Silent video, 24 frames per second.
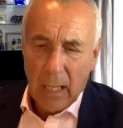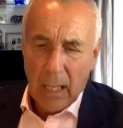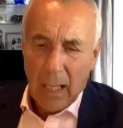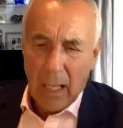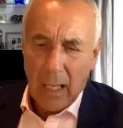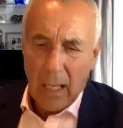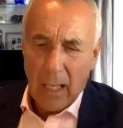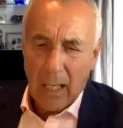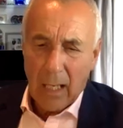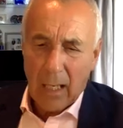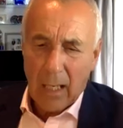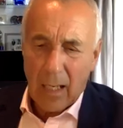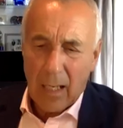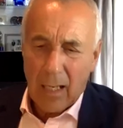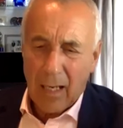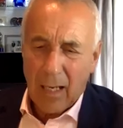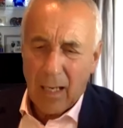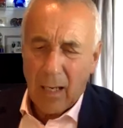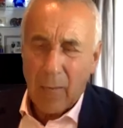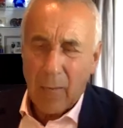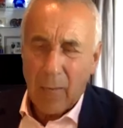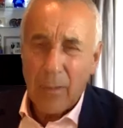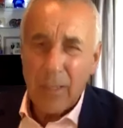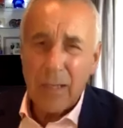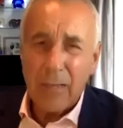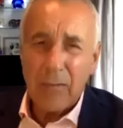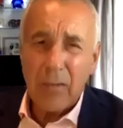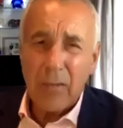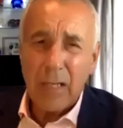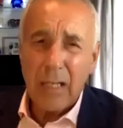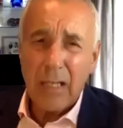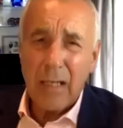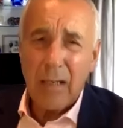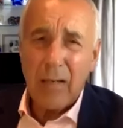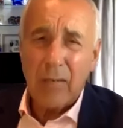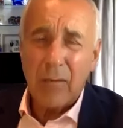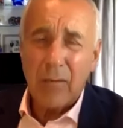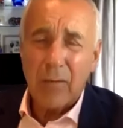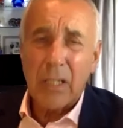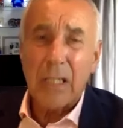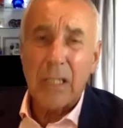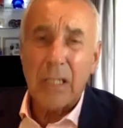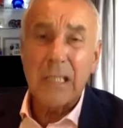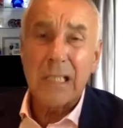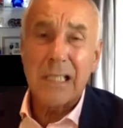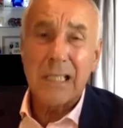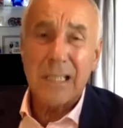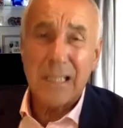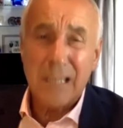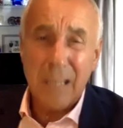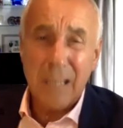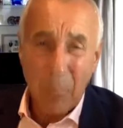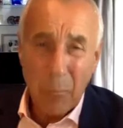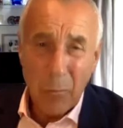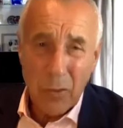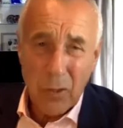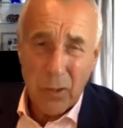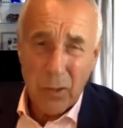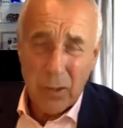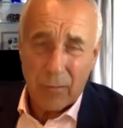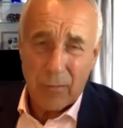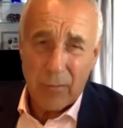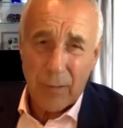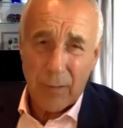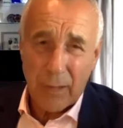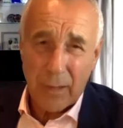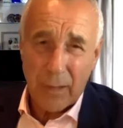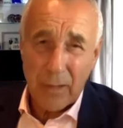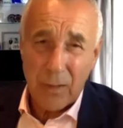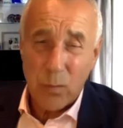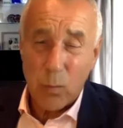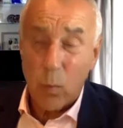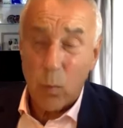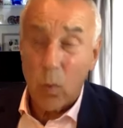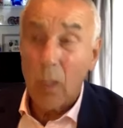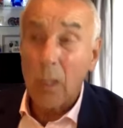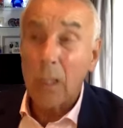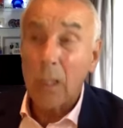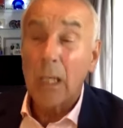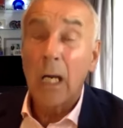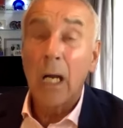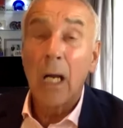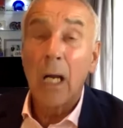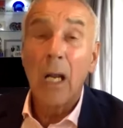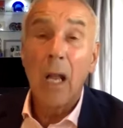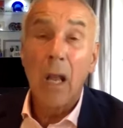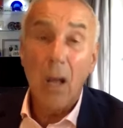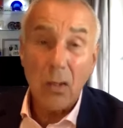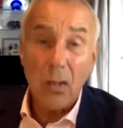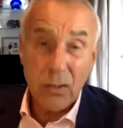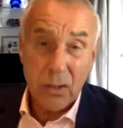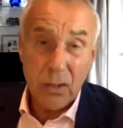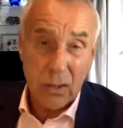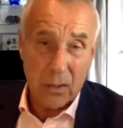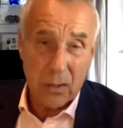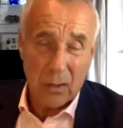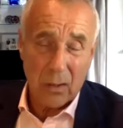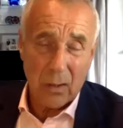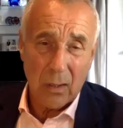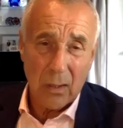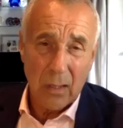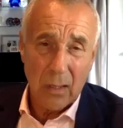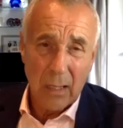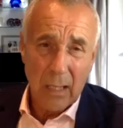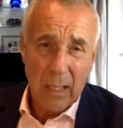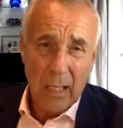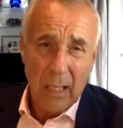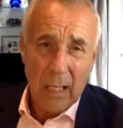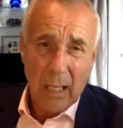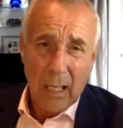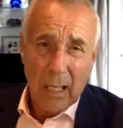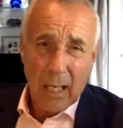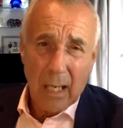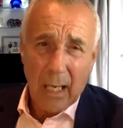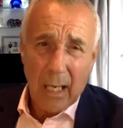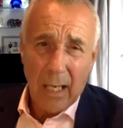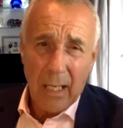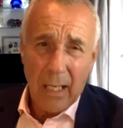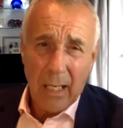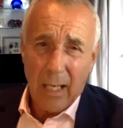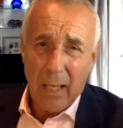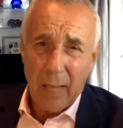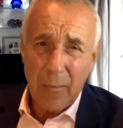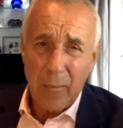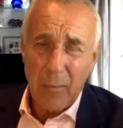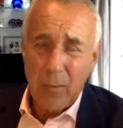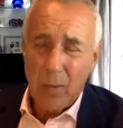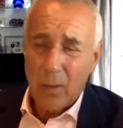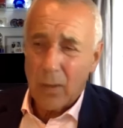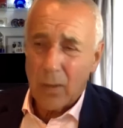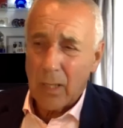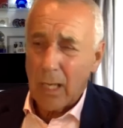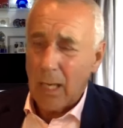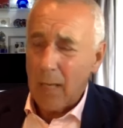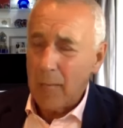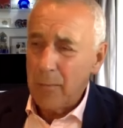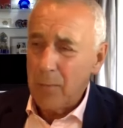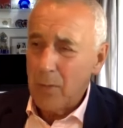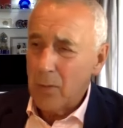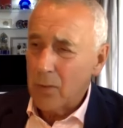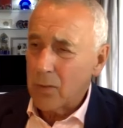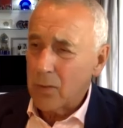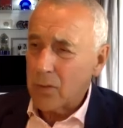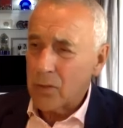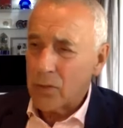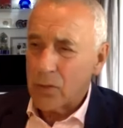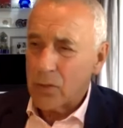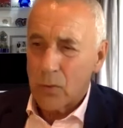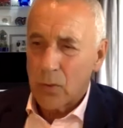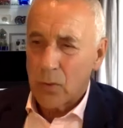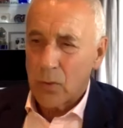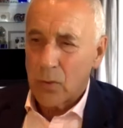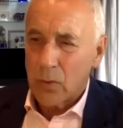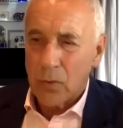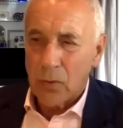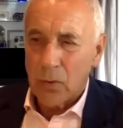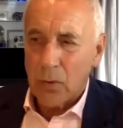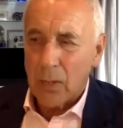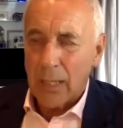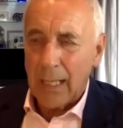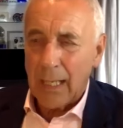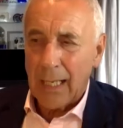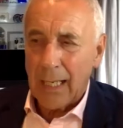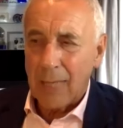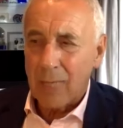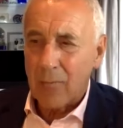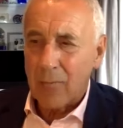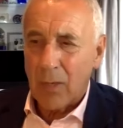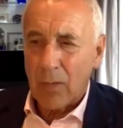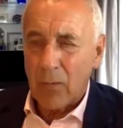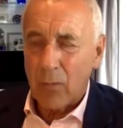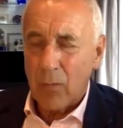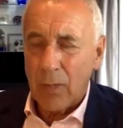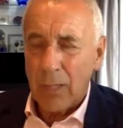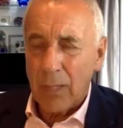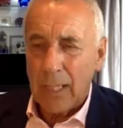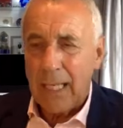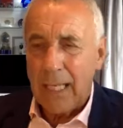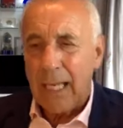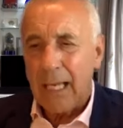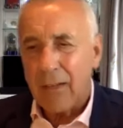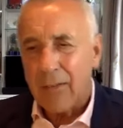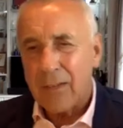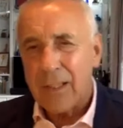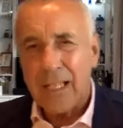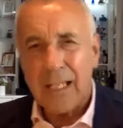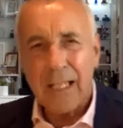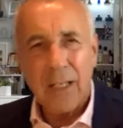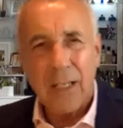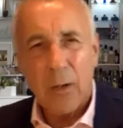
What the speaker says: I mean, the consumption figures were colossal, and I'm not sure really.